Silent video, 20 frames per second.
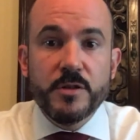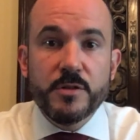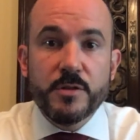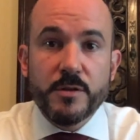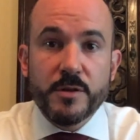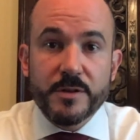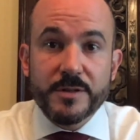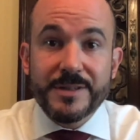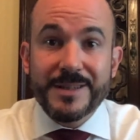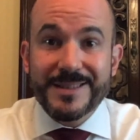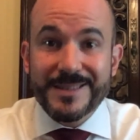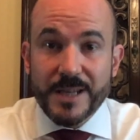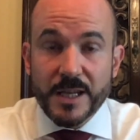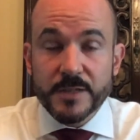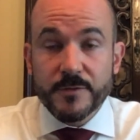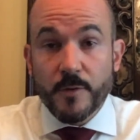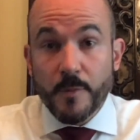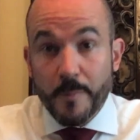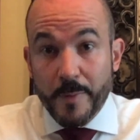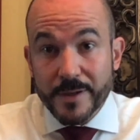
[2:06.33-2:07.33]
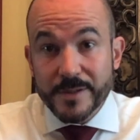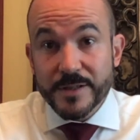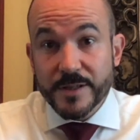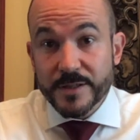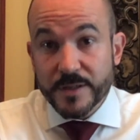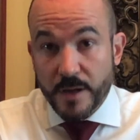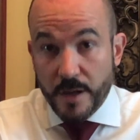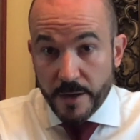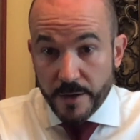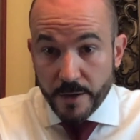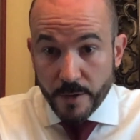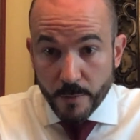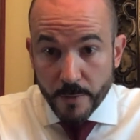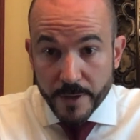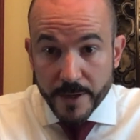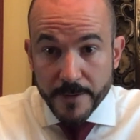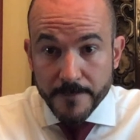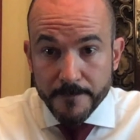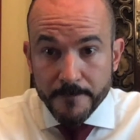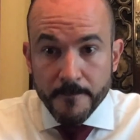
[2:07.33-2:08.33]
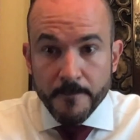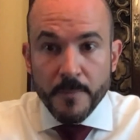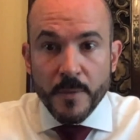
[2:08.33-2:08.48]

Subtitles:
to their successful business continuity,